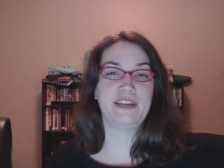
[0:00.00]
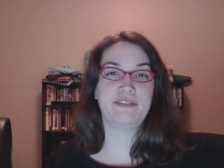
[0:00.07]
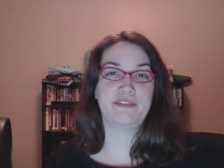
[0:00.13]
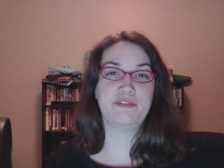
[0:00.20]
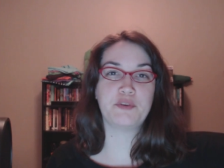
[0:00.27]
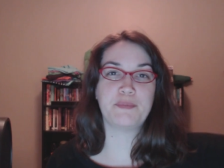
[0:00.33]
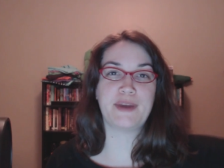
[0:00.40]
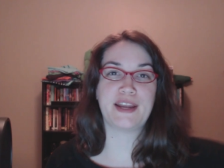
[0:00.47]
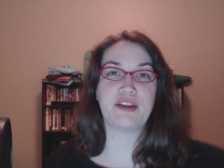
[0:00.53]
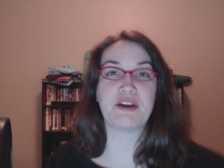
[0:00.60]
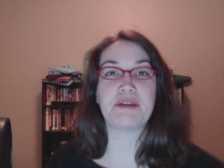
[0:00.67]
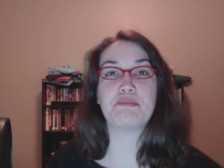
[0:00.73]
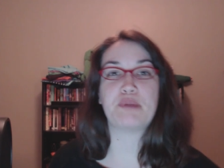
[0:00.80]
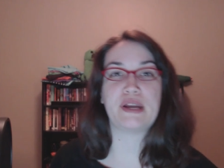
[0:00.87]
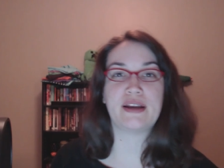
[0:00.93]
gift for my
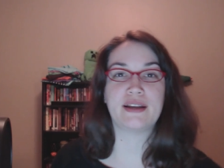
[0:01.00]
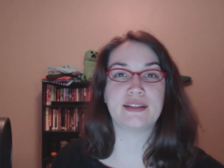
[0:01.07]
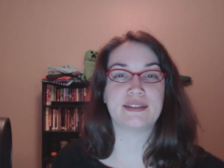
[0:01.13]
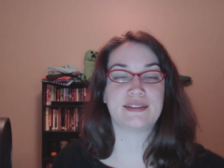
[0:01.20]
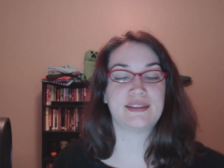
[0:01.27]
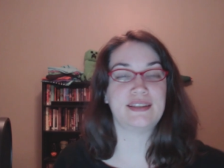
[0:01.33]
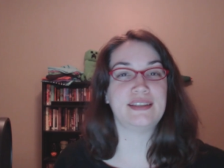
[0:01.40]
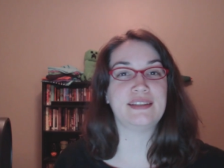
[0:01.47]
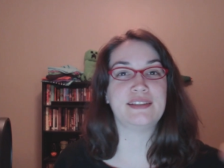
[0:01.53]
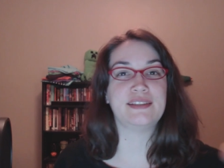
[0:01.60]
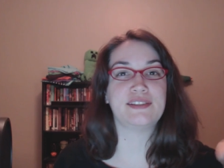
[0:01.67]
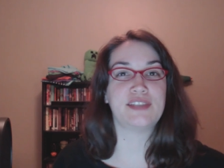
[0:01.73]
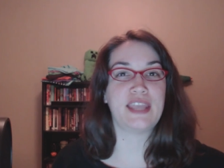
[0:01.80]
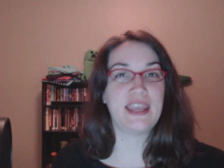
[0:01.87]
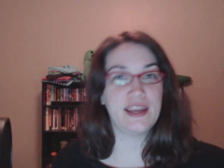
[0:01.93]
grandparents
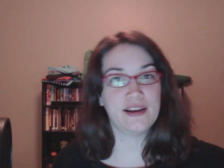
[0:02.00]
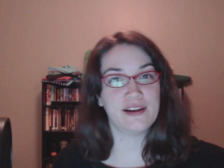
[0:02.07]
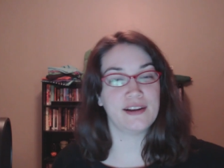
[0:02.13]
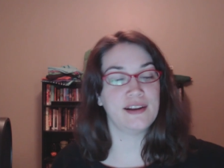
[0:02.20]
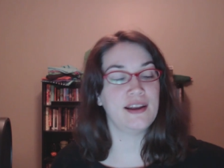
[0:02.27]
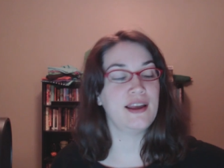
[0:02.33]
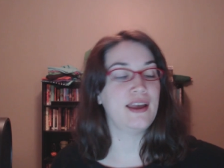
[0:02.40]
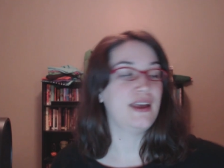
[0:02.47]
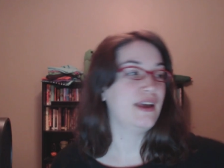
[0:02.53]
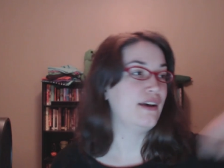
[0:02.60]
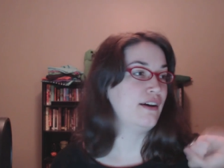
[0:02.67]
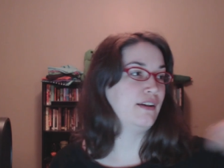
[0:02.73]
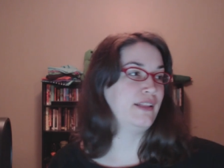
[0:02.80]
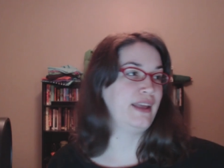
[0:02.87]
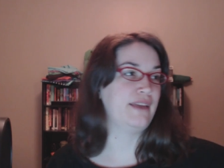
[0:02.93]
is here.
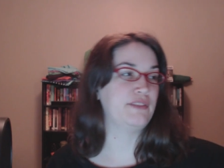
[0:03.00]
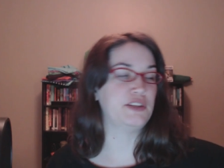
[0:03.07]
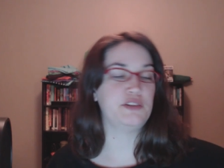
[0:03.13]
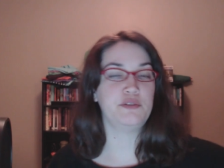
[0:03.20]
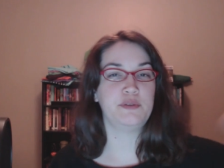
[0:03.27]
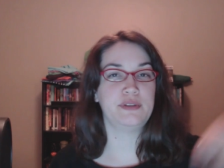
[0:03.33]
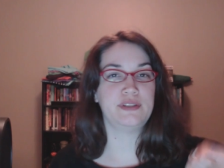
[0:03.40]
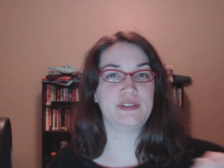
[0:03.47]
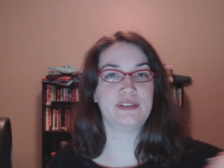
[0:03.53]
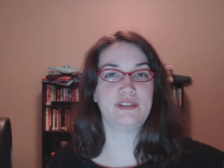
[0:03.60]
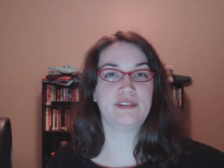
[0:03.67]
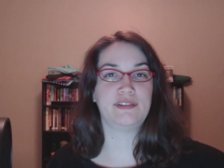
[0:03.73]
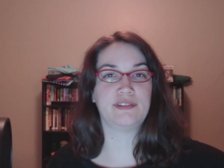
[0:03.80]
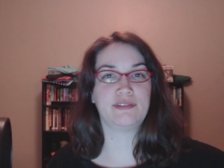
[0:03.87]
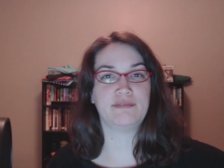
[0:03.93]
All I have to do
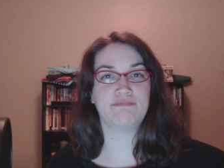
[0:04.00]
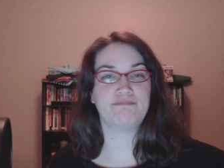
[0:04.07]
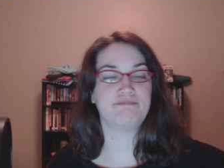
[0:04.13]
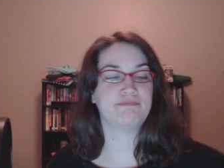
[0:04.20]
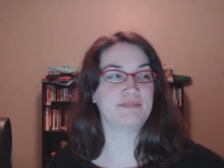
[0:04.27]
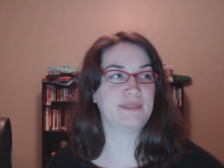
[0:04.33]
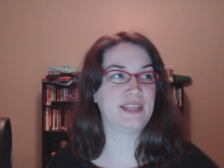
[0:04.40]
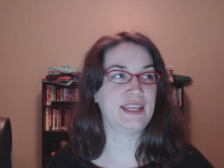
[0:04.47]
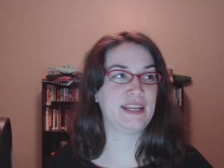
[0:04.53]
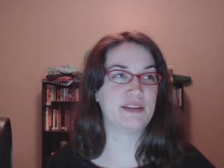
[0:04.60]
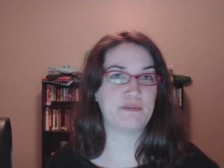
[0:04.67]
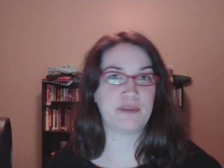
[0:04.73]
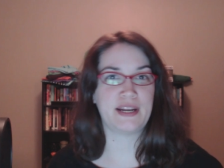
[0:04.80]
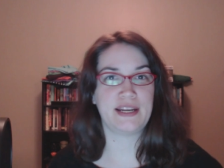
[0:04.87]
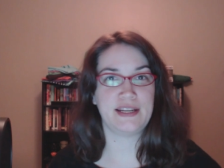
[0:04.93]
is get
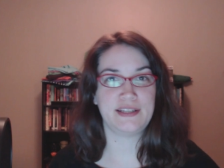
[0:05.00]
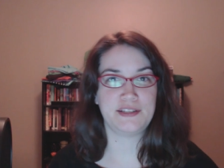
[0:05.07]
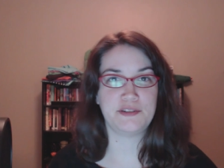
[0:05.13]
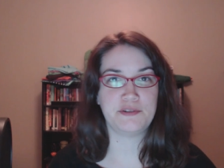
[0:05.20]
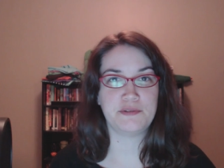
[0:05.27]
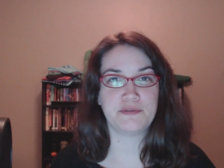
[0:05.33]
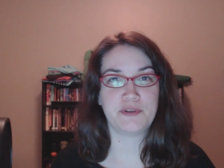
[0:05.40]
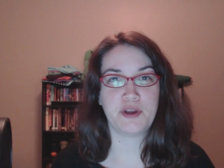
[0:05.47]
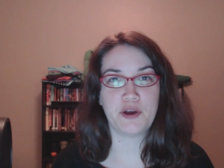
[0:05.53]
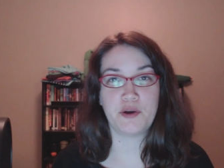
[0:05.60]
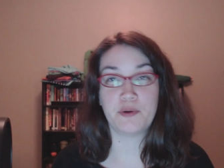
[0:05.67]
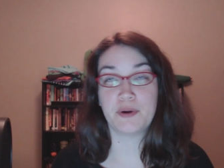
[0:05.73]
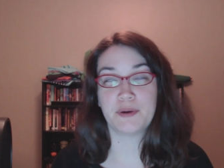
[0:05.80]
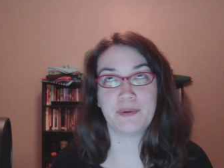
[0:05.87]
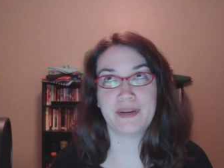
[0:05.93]
it ready to
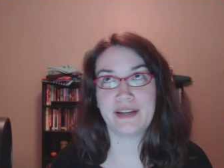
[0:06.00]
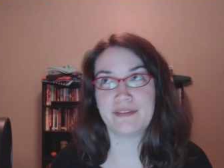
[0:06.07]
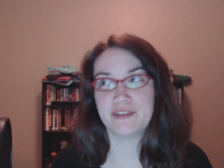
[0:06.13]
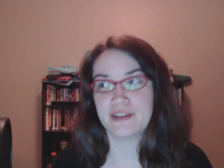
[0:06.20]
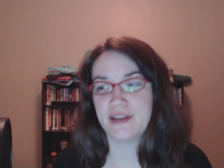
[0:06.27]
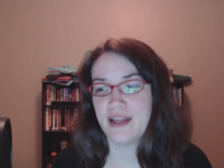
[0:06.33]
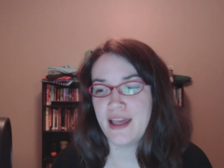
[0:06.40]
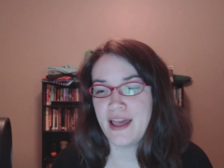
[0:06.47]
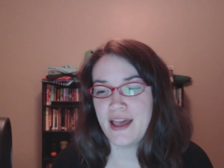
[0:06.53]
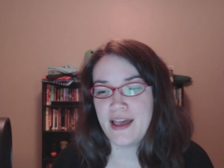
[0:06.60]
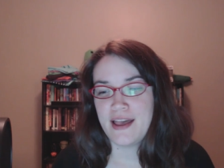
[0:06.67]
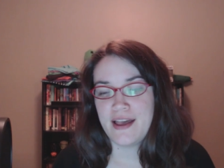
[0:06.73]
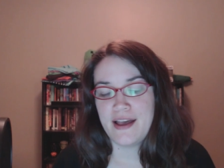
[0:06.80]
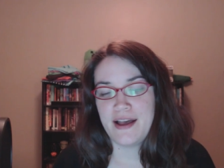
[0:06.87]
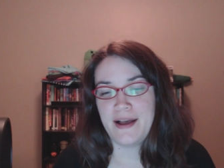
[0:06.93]
go or whatever.
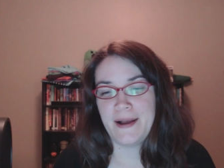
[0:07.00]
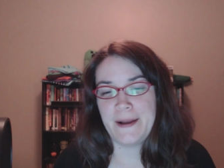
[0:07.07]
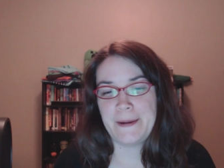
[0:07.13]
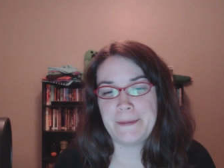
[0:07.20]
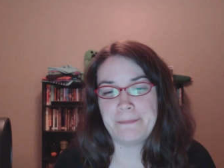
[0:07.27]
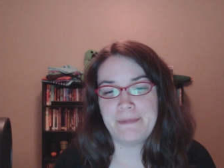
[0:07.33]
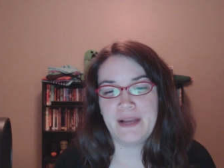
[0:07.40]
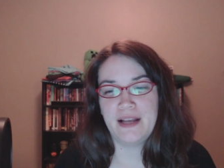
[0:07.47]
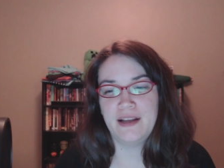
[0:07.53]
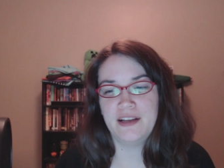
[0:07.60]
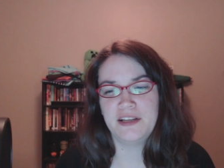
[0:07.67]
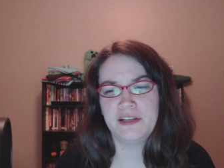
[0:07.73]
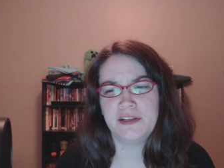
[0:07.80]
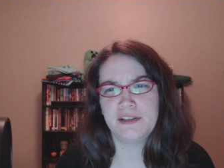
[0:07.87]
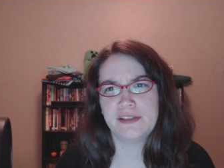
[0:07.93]
Um,
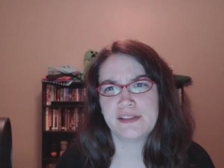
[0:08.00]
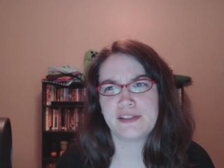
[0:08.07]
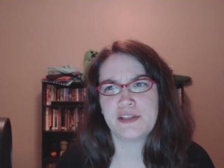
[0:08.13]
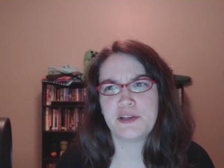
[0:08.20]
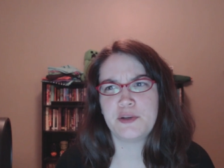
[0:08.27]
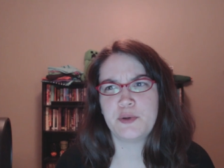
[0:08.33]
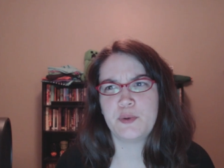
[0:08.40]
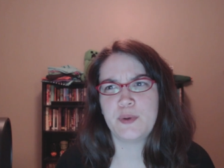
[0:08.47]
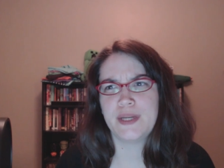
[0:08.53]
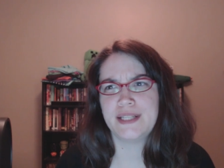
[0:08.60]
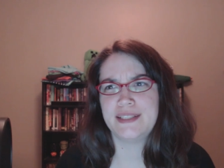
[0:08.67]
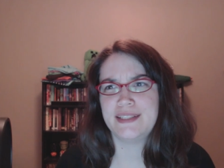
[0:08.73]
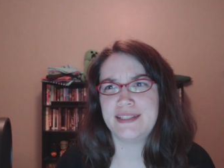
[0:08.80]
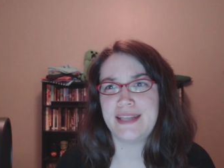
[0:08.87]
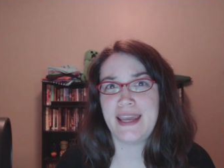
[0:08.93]
also,
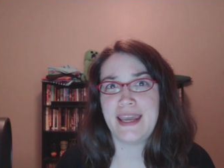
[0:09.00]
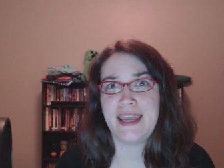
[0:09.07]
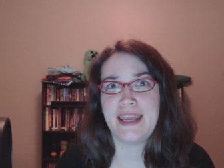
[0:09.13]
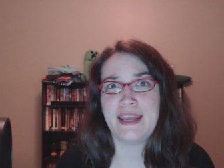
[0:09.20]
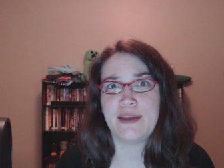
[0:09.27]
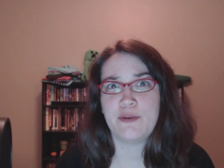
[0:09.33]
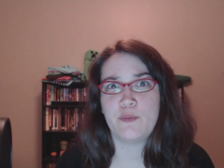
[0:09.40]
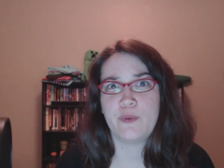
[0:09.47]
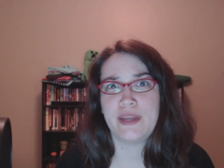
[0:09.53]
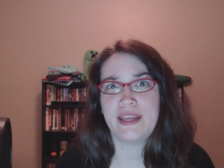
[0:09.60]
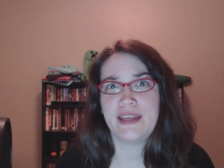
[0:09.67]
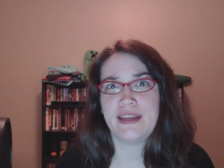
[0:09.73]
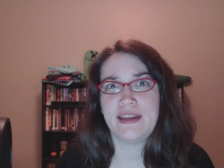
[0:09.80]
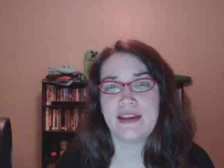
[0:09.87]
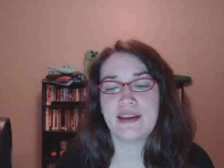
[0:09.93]
today
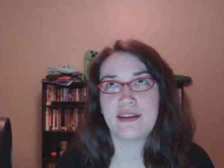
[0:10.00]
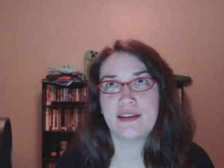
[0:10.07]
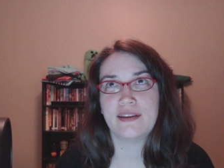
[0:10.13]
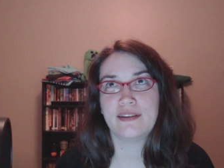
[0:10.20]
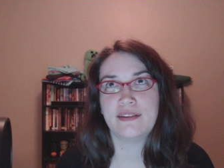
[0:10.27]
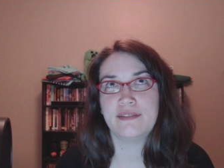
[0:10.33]
we